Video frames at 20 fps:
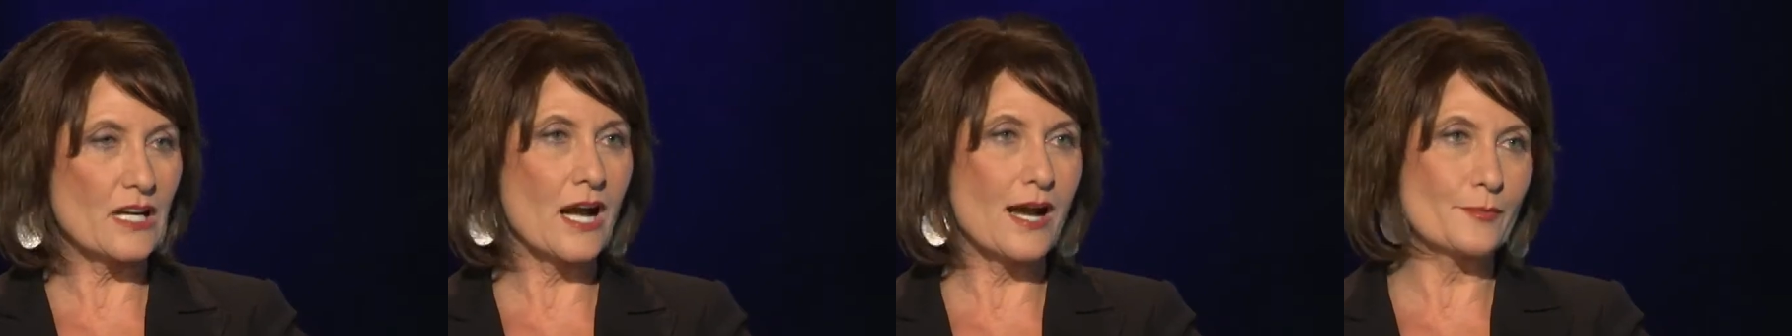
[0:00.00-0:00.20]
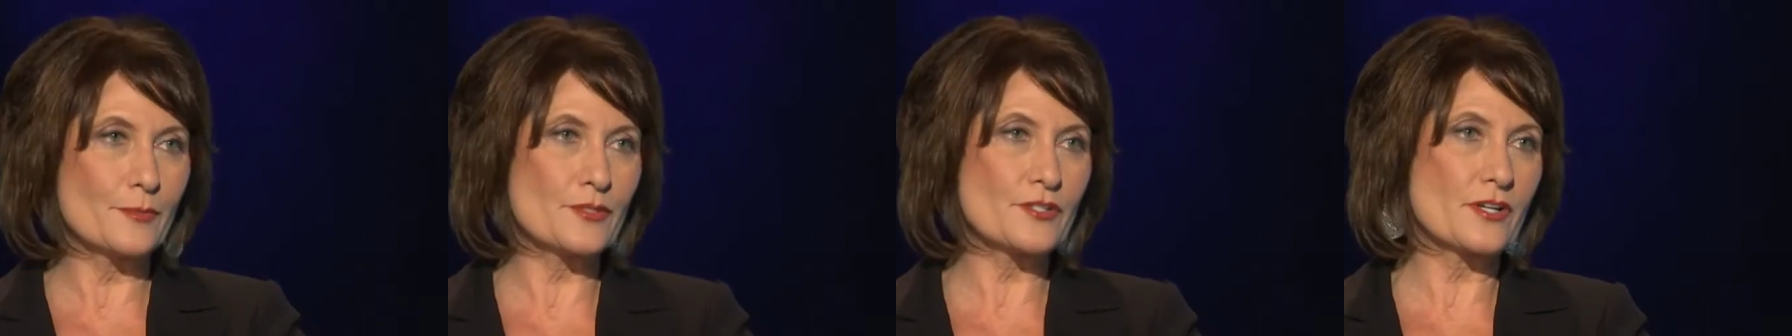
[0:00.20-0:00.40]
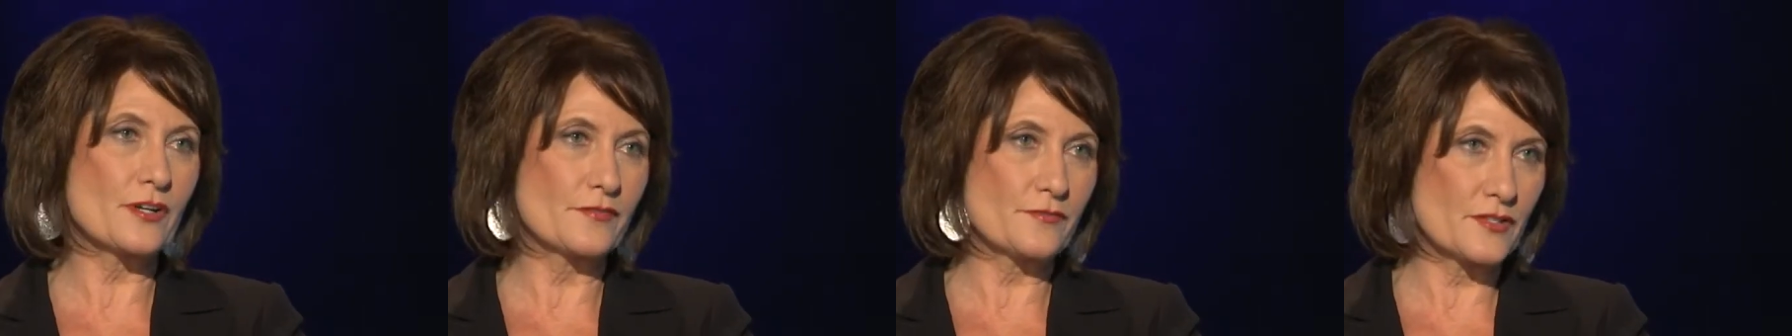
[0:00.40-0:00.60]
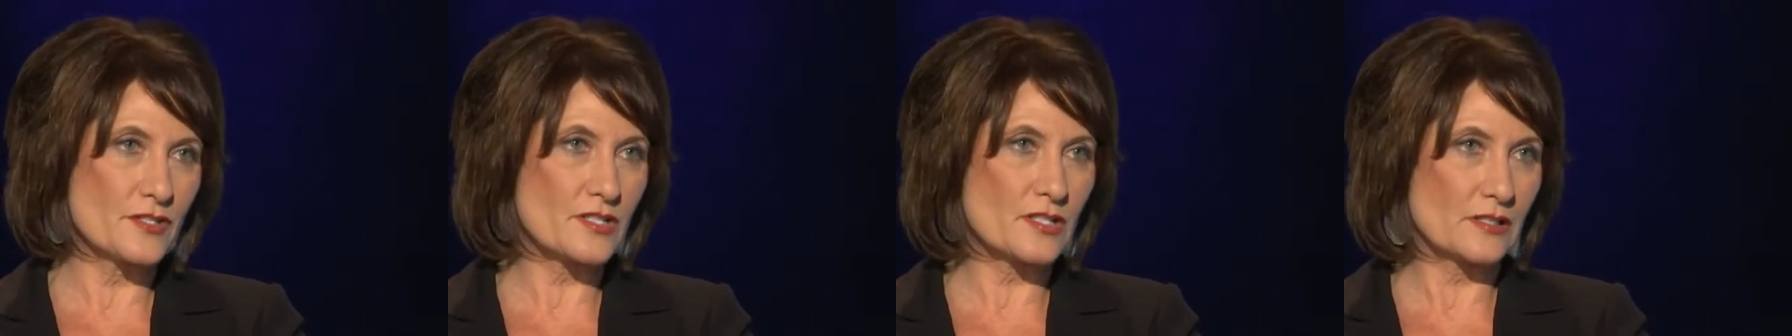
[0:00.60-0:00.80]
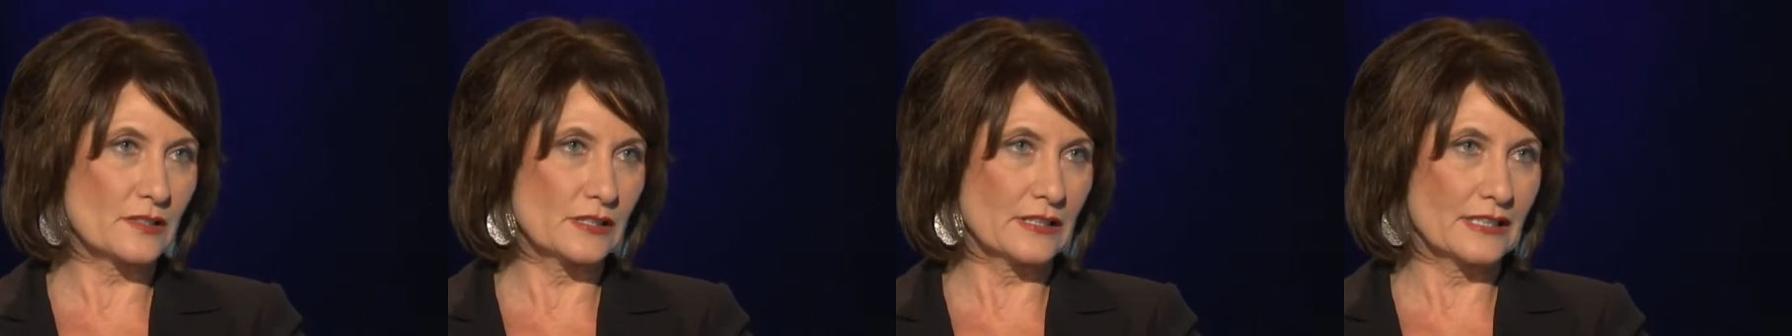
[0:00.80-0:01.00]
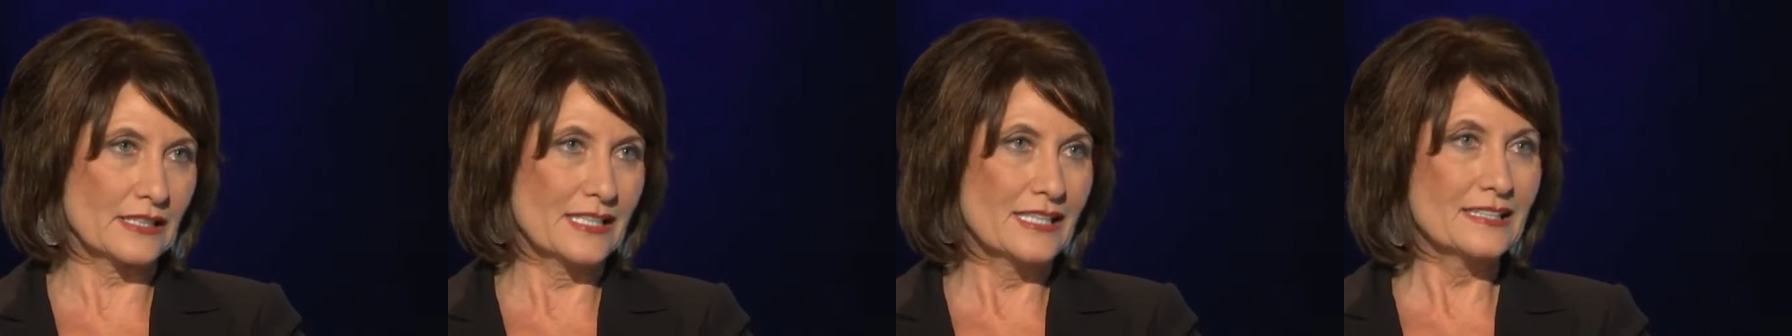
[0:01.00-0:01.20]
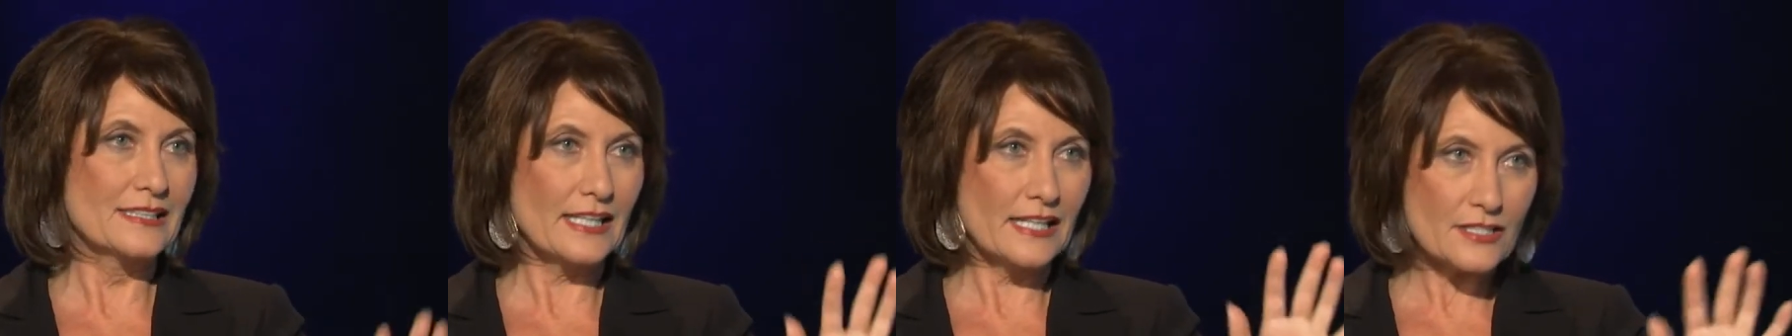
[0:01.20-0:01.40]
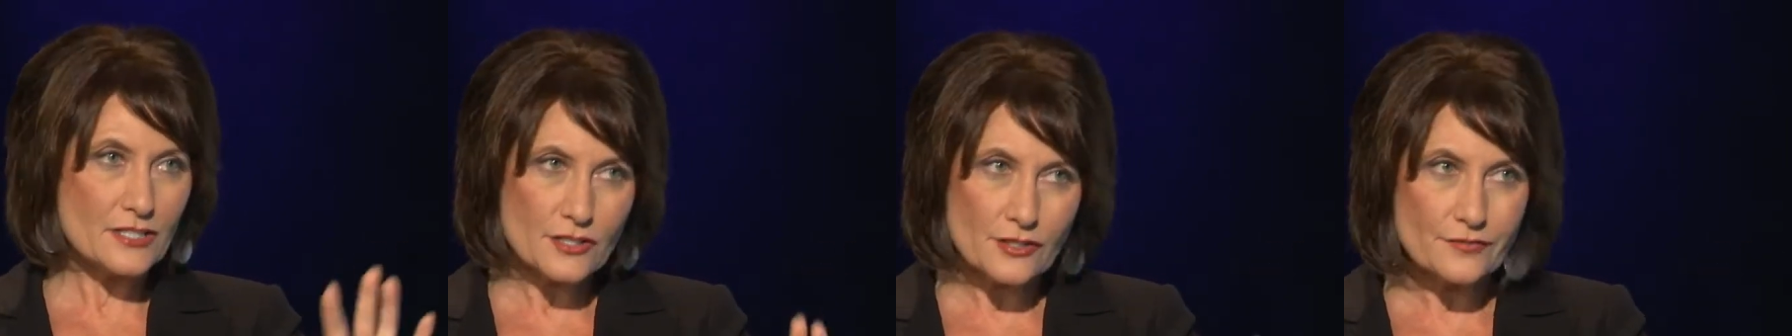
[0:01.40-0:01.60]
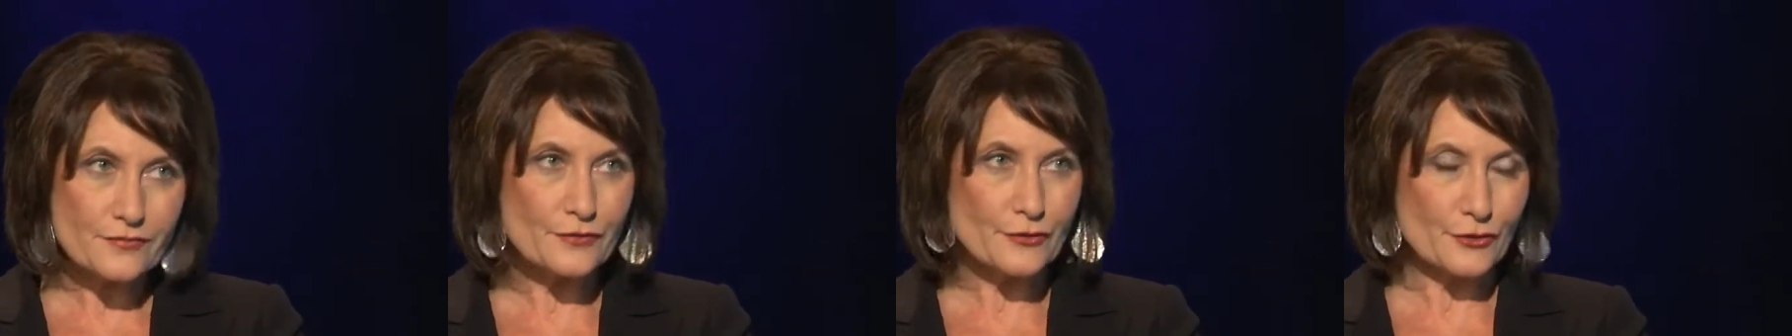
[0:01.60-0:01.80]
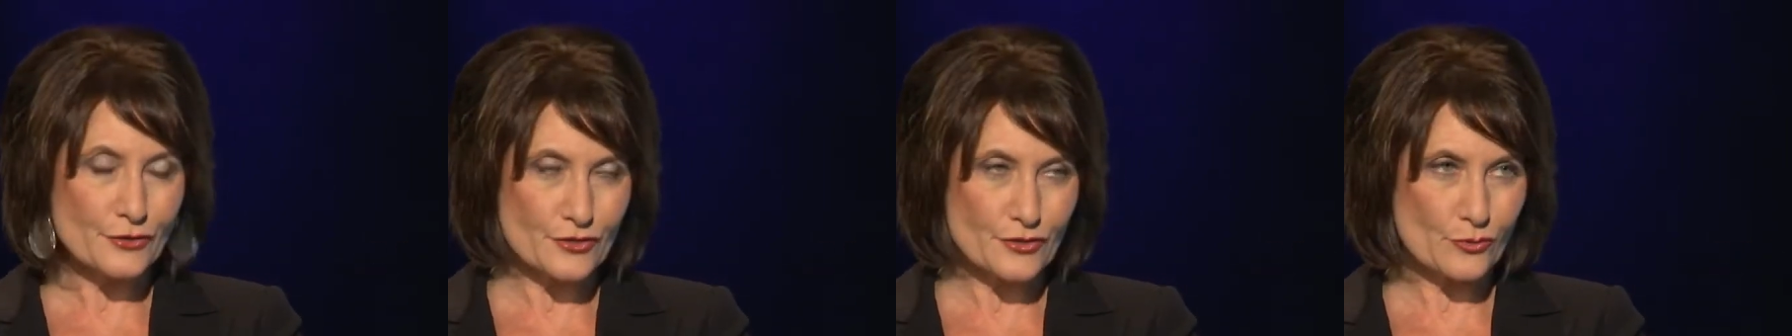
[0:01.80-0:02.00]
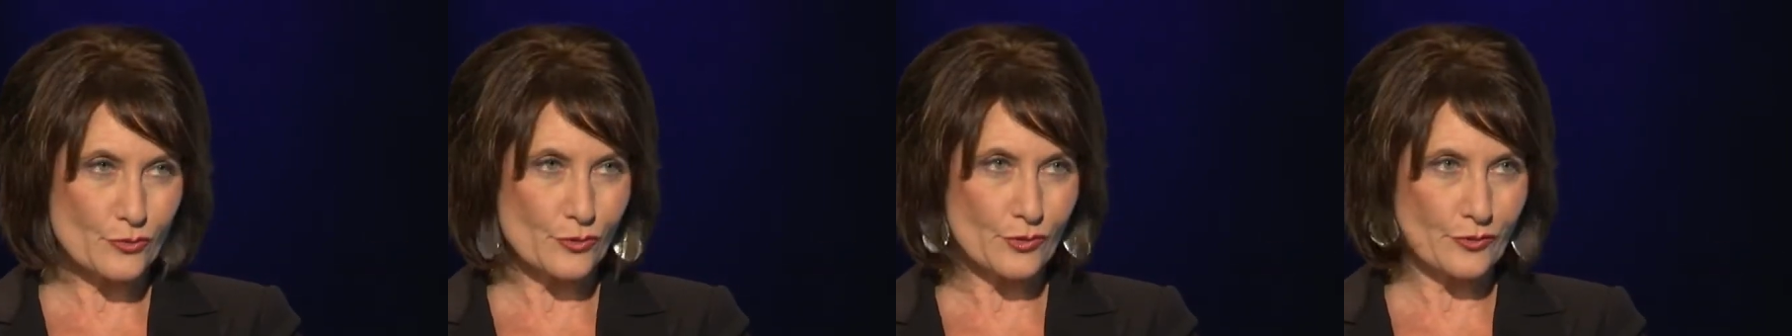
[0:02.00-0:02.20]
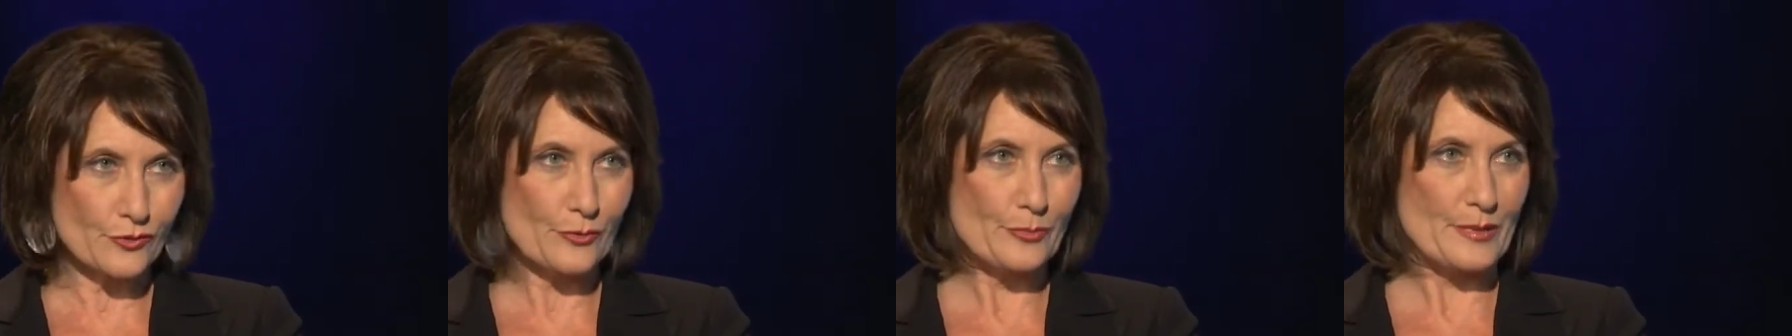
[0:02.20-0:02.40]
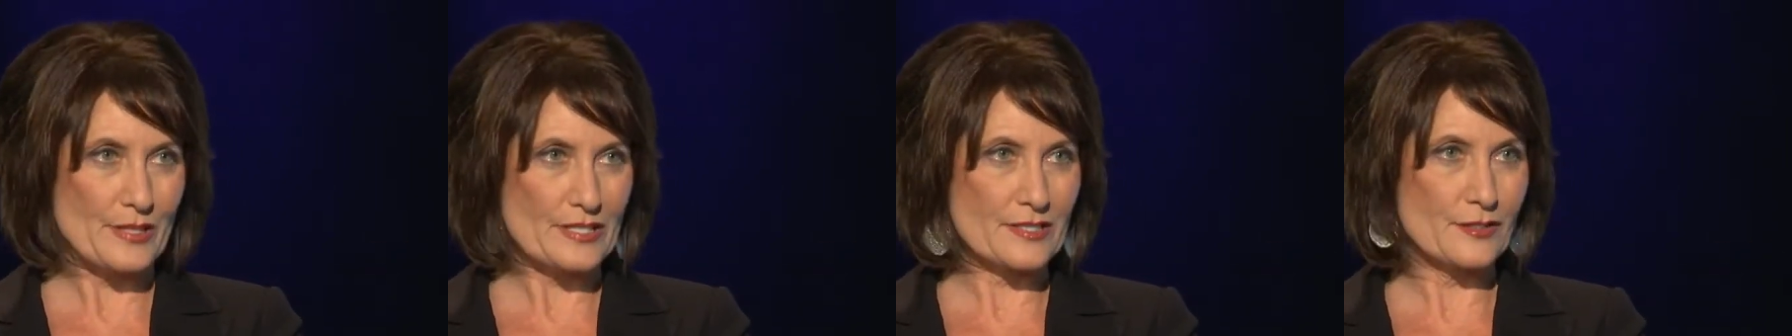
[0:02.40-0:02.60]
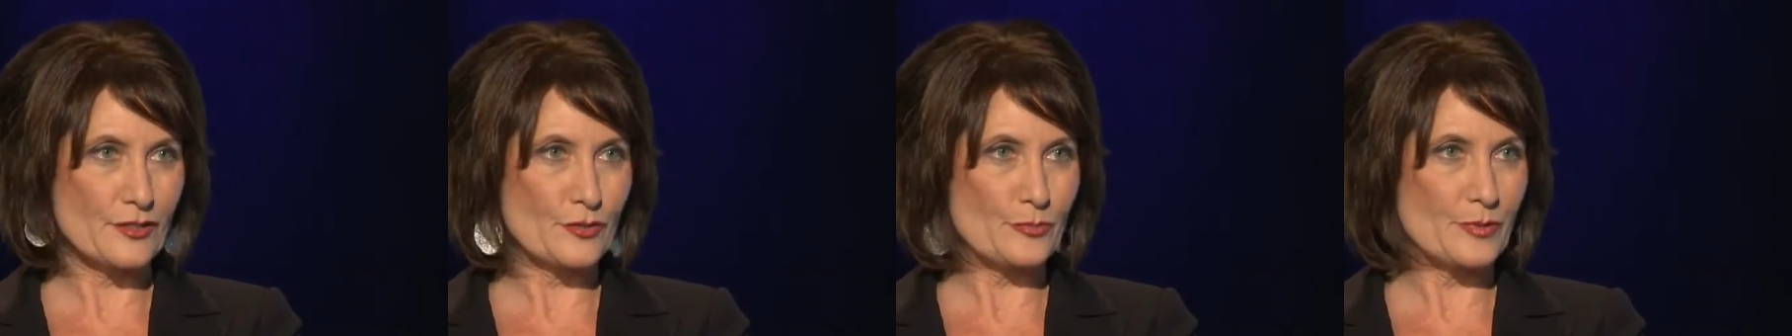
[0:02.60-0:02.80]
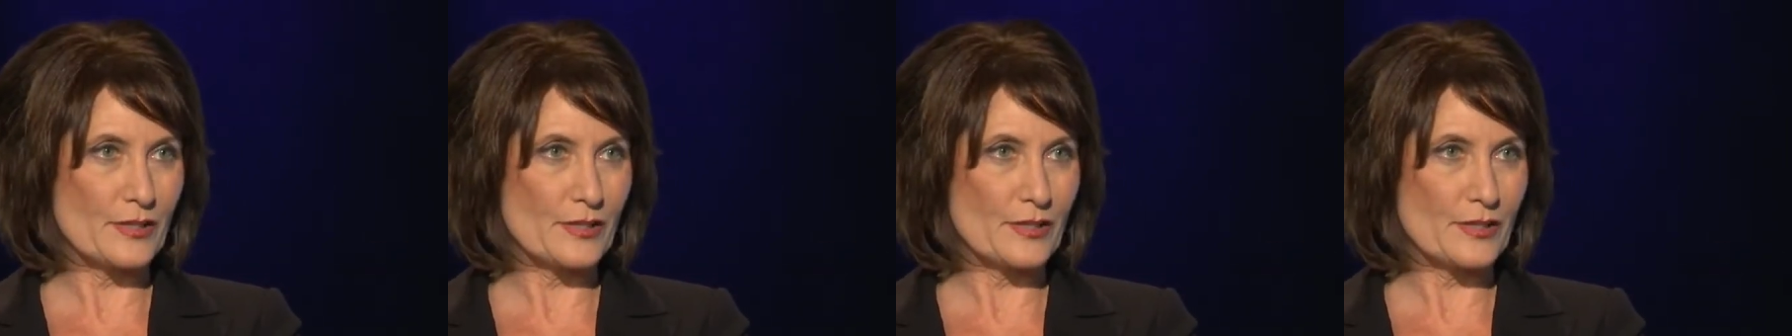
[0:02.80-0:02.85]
calm yourself physically. That's the first order of business,